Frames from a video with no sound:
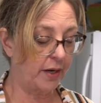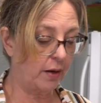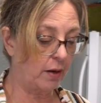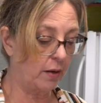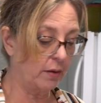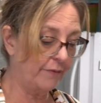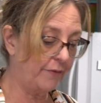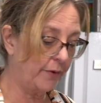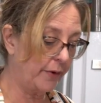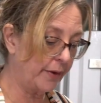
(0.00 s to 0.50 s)

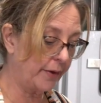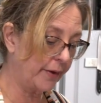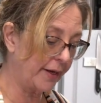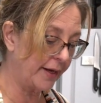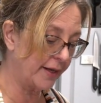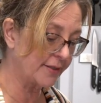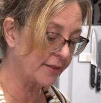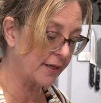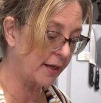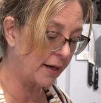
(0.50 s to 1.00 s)
Olive oil
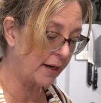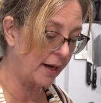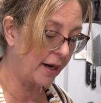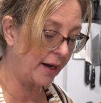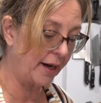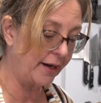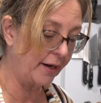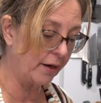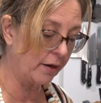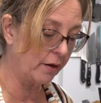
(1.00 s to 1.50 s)
has a
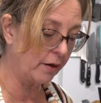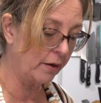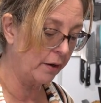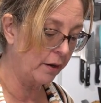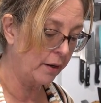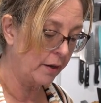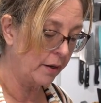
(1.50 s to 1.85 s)
higher